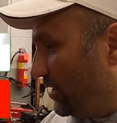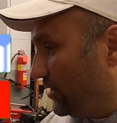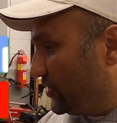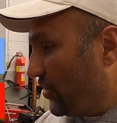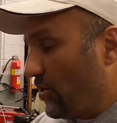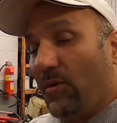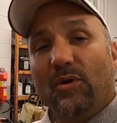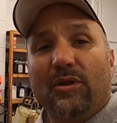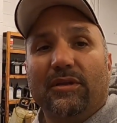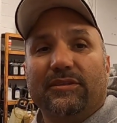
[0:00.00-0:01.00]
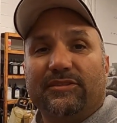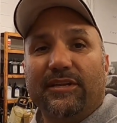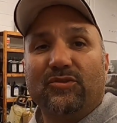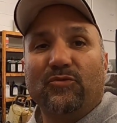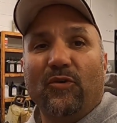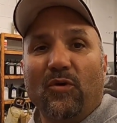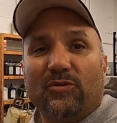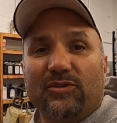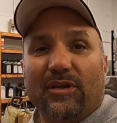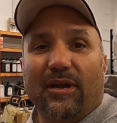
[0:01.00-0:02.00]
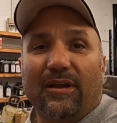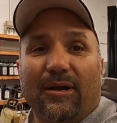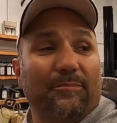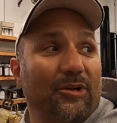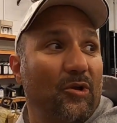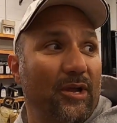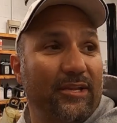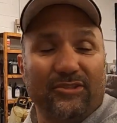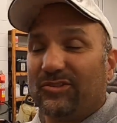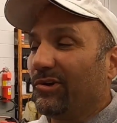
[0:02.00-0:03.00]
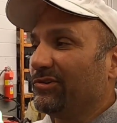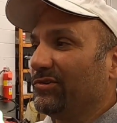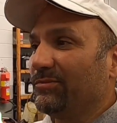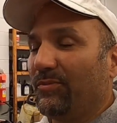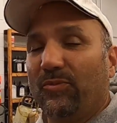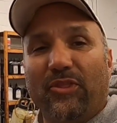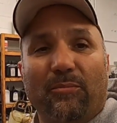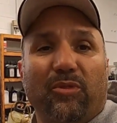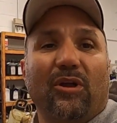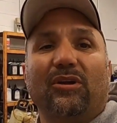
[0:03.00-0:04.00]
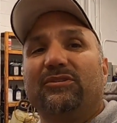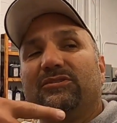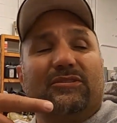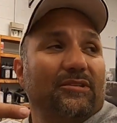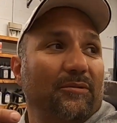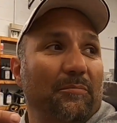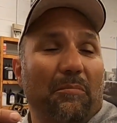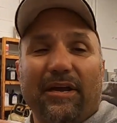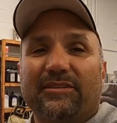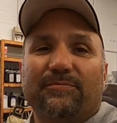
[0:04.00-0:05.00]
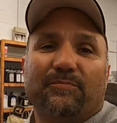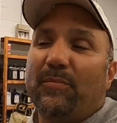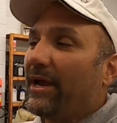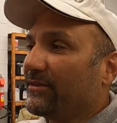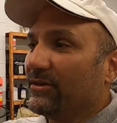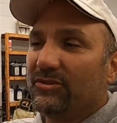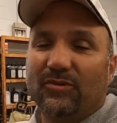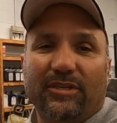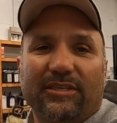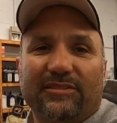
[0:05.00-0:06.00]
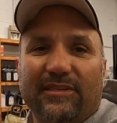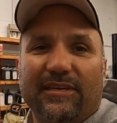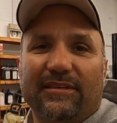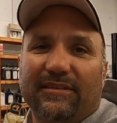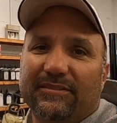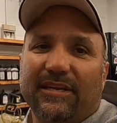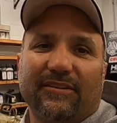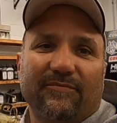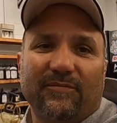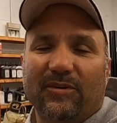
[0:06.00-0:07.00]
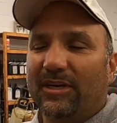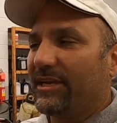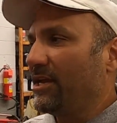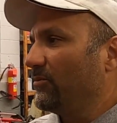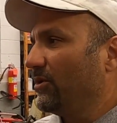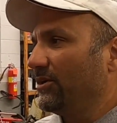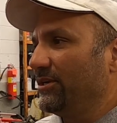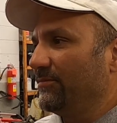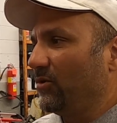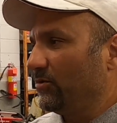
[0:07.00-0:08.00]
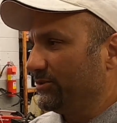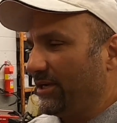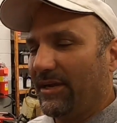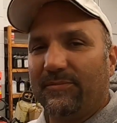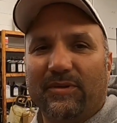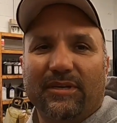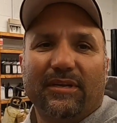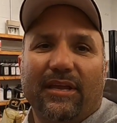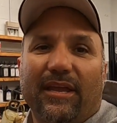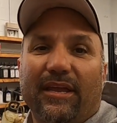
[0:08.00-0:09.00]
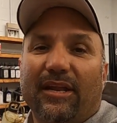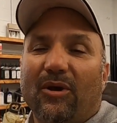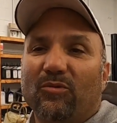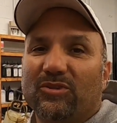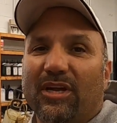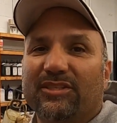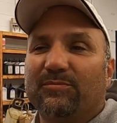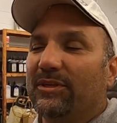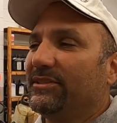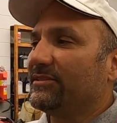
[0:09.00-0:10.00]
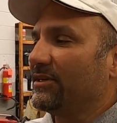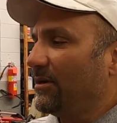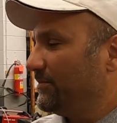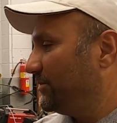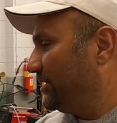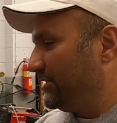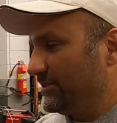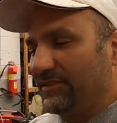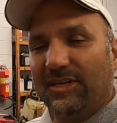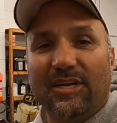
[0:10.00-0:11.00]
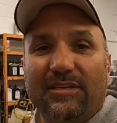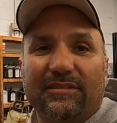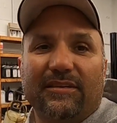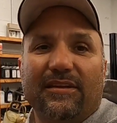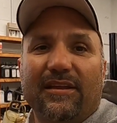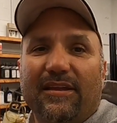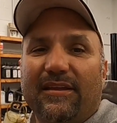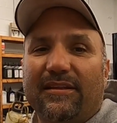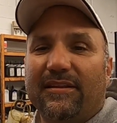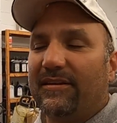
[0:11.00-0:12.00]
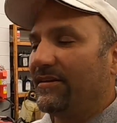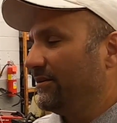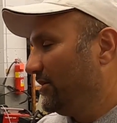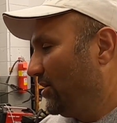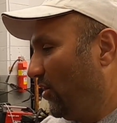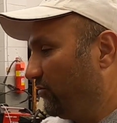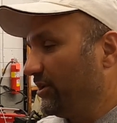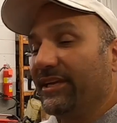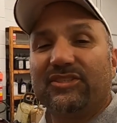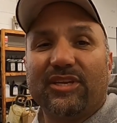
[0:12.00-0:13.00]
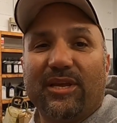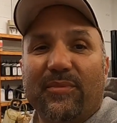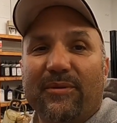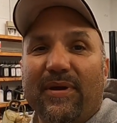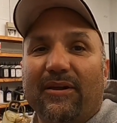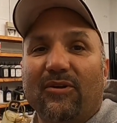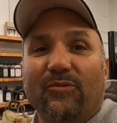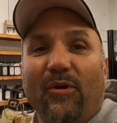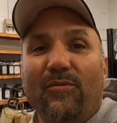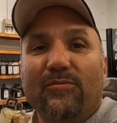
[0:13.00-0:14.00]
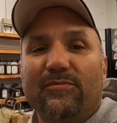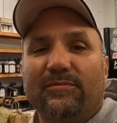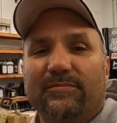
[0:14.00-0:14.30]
So stay tuned, folks. I'm gonna go ahead and start doing the plugs. Mike's back there doing his thing. He's got the camera on him the whole time, and I will try and split this up, get this done, and hopefully get Shake and Bake back on the road.